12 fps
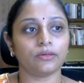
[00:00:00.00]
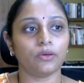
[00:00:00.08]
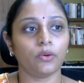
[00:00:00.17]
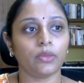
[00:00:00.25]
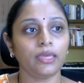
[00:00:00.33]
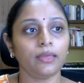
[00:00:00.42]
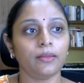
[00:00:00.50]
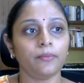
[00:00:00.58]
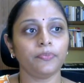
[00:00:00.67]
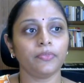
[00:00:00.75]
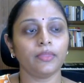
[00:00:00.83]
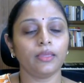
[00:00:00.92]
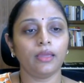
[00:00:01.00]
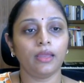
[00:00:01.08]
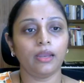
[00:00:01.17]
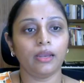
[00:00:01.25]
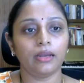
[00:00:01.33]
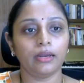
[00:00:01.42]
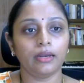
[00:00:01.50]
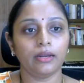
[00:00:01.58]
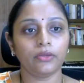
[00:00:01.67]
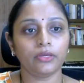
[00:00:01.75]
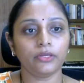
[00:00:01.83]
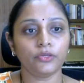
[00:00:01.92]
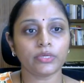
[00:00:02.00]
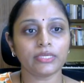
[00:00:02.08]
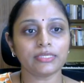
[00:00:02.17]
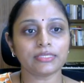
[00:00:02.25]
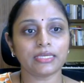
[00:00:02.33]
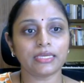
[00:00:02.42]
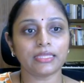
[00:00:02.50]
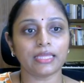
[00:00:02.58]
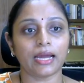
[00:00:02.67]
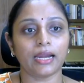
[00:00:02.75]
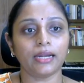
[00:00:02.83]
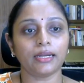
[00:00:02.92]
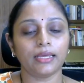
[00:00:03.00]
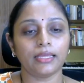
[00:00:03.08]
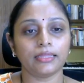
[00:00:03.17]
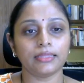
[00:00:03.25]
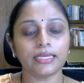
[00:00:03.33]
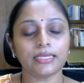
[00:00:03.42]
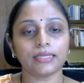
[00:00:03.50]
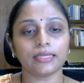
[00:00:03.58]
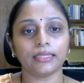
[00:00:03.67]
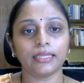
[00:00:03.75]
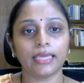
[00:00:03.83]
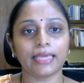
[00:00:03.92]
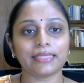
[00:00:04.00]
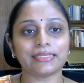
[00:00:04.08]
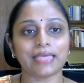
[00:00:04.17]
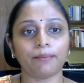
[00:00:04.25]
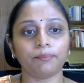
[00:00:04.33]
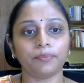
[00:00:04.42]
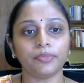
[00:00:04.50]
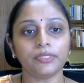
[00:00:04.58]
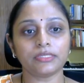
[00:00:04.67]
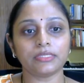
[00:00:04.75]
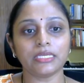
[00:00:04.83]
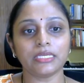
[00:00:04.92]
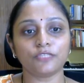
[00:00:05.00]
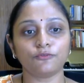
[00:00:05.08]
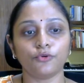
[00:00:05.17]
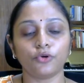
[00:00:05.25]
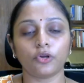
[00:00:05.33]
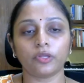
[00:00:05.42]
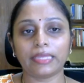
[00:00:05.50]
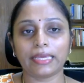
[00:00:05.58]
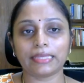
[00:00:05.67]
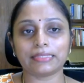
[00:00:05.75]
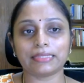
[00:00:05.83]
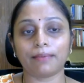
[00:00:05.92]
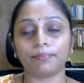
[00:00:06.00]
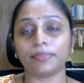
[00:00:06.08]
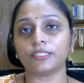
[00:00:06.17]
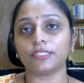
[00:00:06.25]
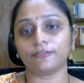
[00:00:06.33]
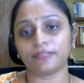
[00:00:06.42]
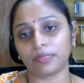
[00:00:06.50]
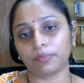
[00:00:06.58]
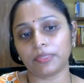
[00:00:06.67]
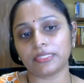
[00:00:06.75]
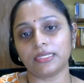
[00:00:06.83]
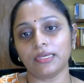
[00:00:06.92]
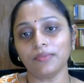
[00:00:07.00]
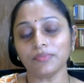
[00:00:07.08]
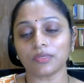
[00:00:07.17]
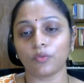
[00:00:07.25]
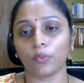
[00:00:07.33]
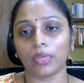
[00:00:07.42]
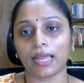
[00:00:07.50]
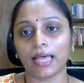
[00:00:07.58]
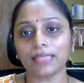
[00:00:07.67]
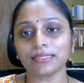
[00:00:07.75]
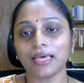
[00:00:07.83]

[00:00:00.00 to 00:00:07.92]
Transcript: Okay, now here you can see that these are the examples, these 4 are the examples of trapeziums, whereas